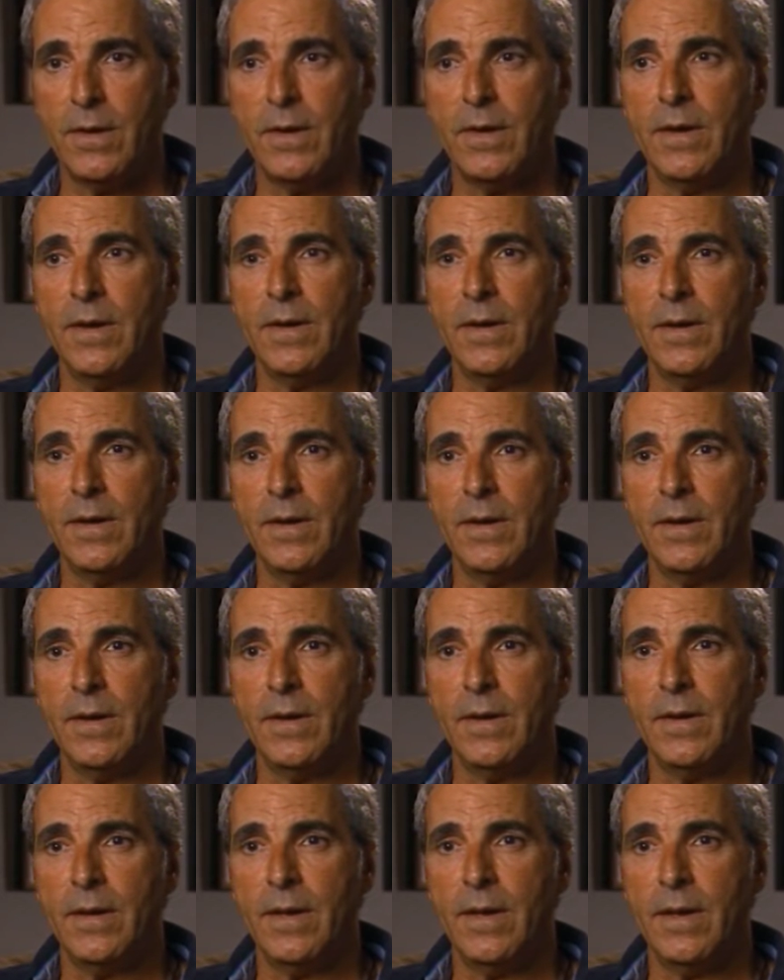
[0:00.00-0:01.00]

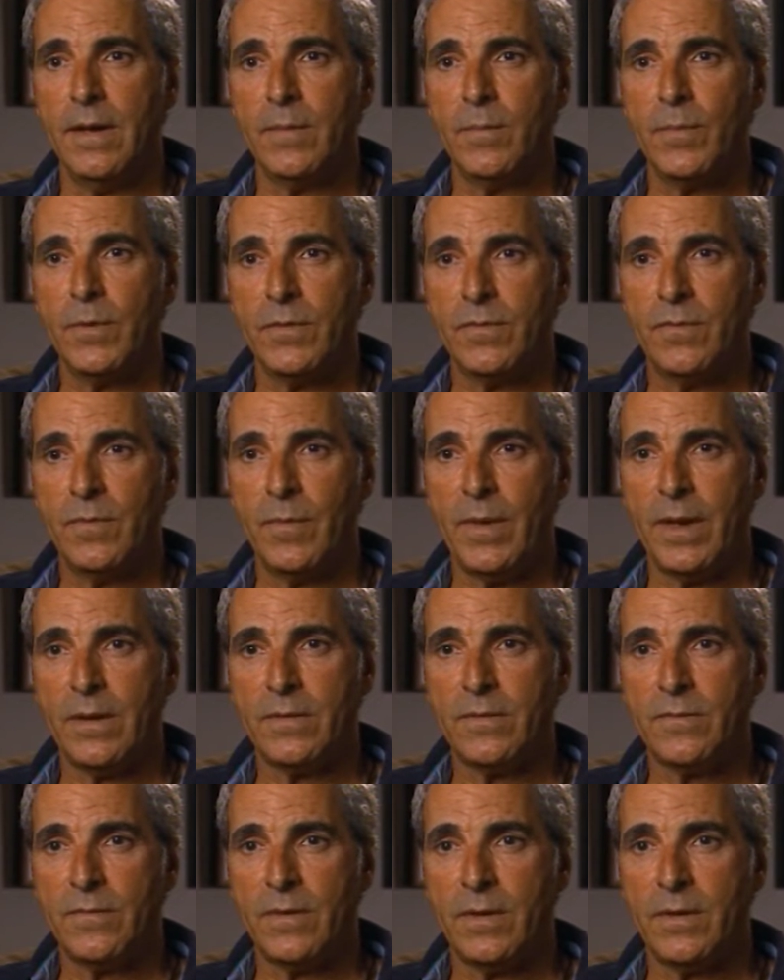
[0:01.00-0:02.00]
and put some
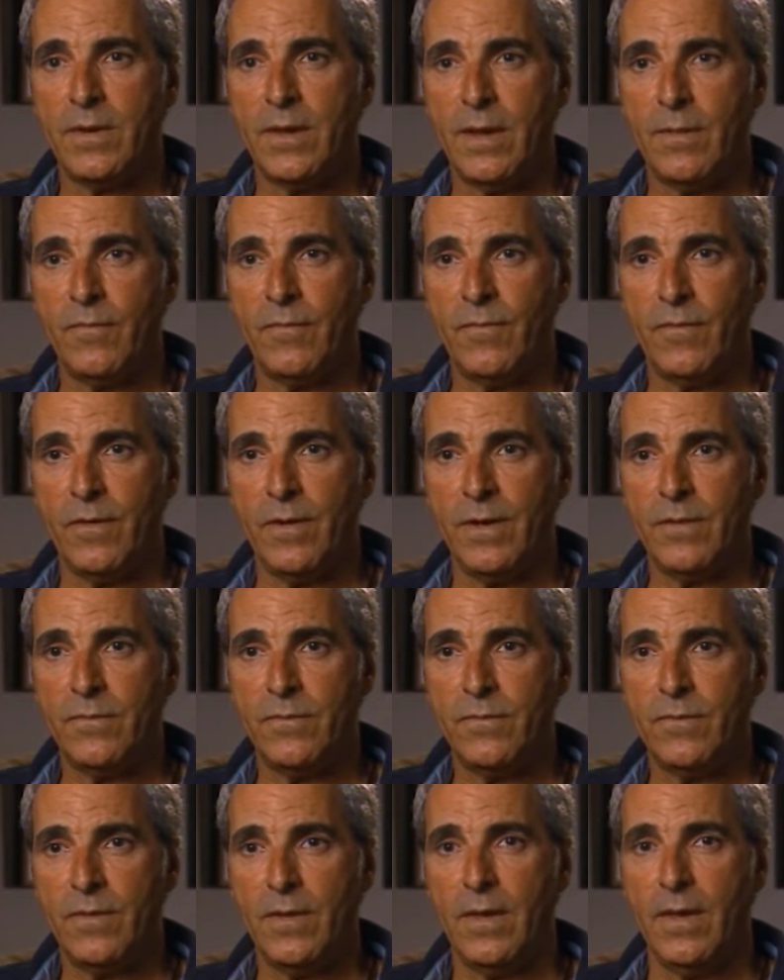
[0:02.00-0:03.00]
actors on tape for
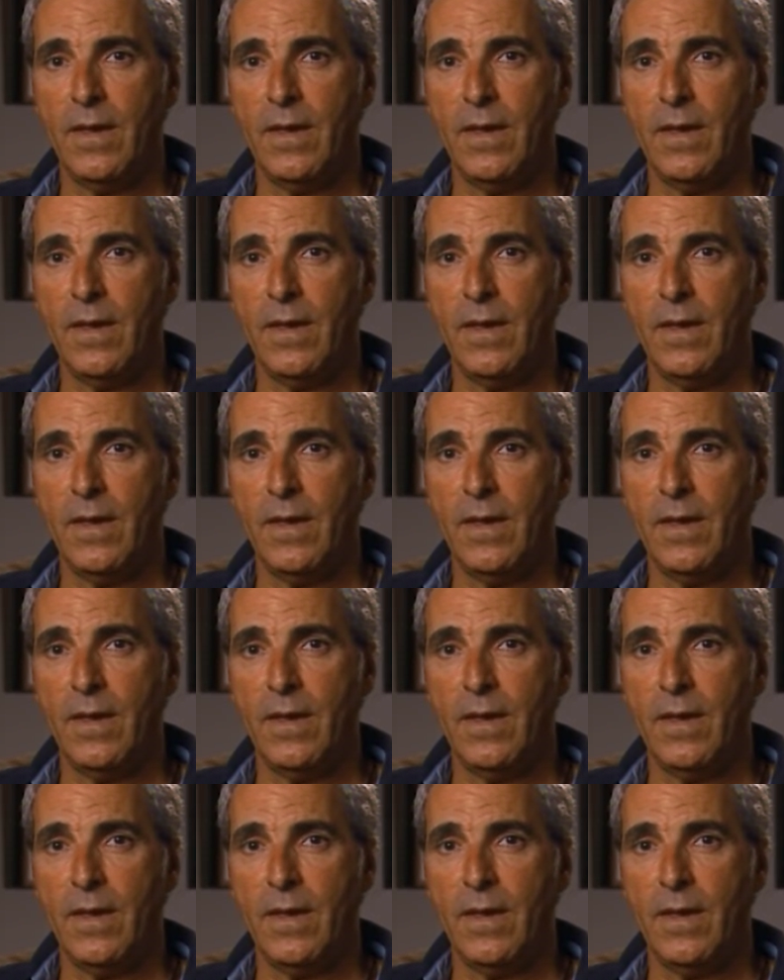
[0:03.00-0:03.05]
us